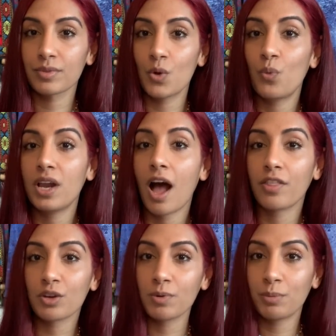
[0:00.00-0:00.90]
When
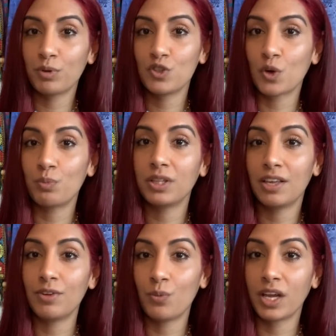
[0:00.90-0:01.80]
other people don't
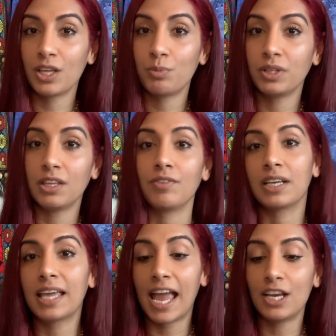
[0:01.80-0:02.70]
believe in what you believe in,
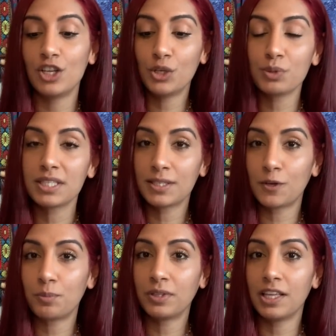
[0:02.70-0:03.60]
can you
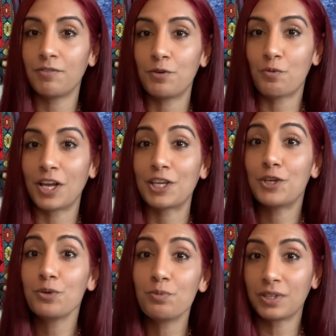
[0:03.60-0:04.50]
still believe in what
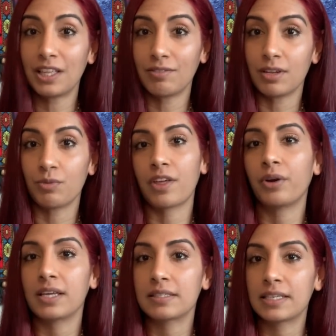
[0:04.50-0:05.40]
you believe in without
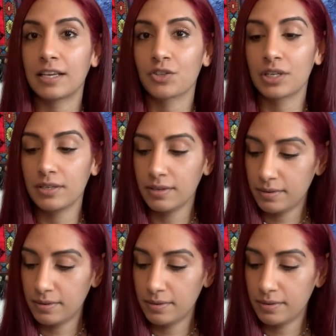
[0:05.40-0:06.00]
hesitation?